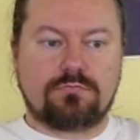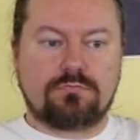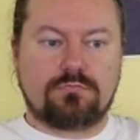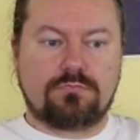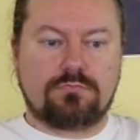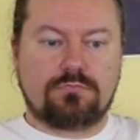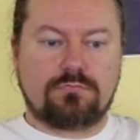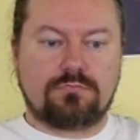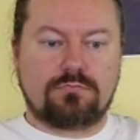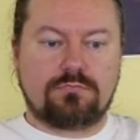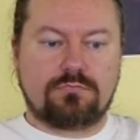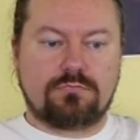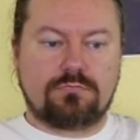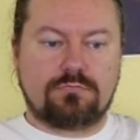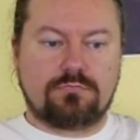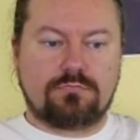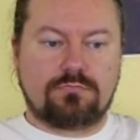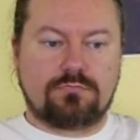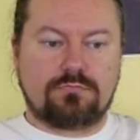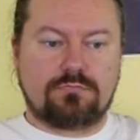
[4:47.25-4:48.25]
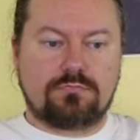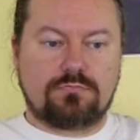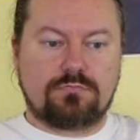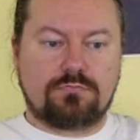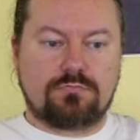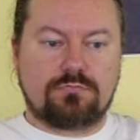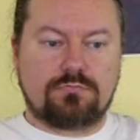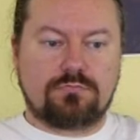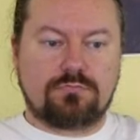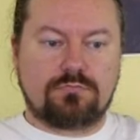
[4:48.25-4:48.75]

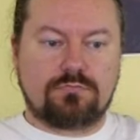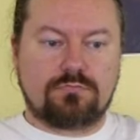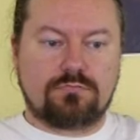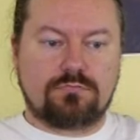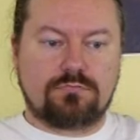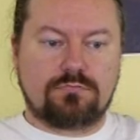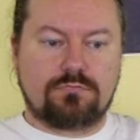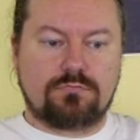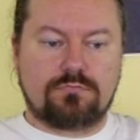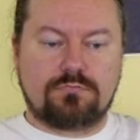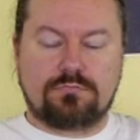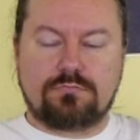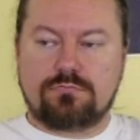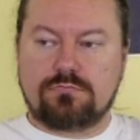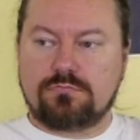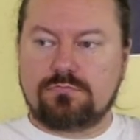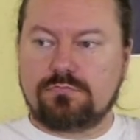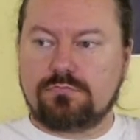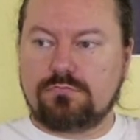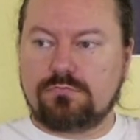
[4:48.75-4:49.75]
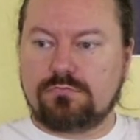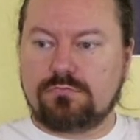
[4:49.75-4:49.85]
This person isn't speaking.